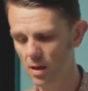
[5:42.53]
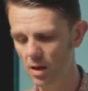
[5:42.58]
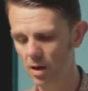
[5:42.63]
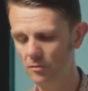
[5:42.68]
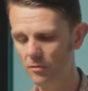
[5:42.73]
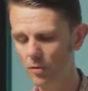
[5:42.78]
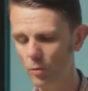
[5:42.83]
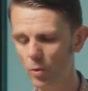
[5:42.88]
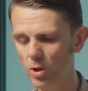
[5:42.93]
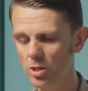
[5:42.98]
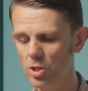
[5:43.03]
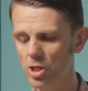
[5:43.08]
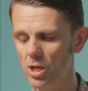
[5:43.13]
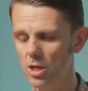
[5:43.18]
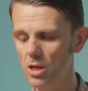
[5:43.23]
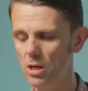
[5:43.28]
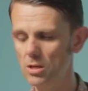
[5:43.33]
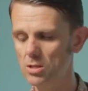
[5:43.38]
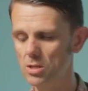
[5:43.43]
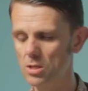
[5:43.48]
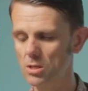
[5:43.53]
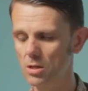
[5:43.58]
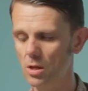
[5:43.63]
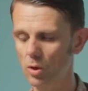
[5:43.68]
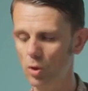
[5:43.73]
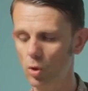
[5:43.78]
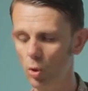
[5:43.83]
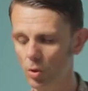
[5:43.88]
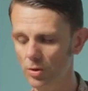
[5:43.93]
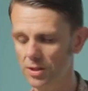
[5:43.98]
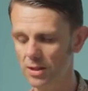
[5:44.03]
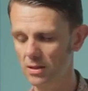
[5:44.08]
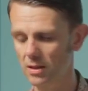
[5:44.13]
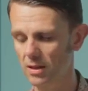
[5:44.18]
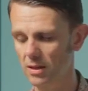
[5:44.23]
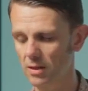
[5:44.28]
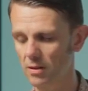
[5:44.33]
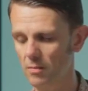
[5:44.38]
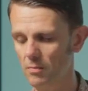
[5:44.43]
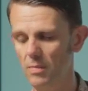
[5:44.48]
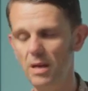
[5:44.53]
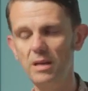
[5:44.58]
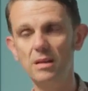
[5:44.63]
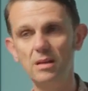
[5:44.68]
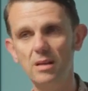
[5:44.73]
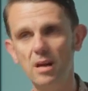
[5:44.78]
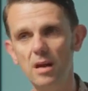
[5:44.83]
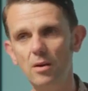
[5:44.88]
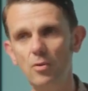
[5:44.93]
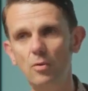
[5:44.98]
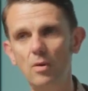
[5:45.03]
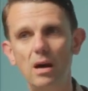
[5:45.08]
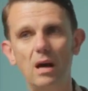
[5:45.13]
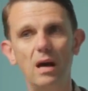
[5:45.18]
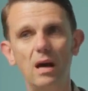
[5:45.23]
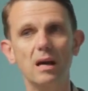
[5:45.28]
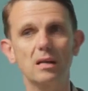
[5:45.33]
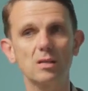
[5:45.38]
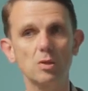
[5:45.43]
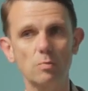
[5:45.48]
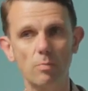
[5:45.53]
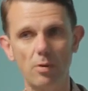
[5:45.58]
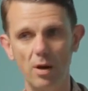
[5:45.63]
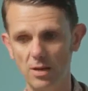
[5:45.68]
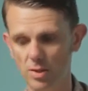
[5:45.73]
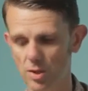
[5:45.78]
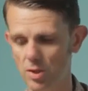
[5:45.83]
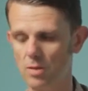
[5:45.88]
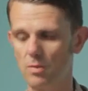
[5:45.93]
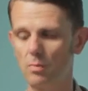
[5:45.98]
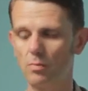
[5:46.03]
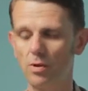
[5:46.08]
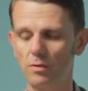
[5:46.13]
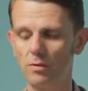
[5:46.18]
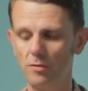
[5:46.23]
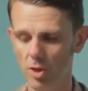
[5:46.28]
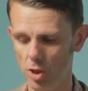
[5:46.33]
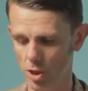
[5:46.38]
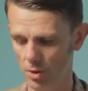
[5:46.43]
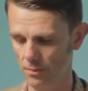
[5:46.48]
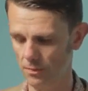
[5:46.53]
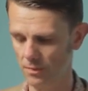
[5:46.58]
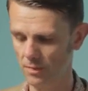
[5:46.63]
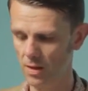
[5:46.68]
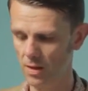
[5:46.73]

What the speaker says: and for which he has accordingly made no express provision.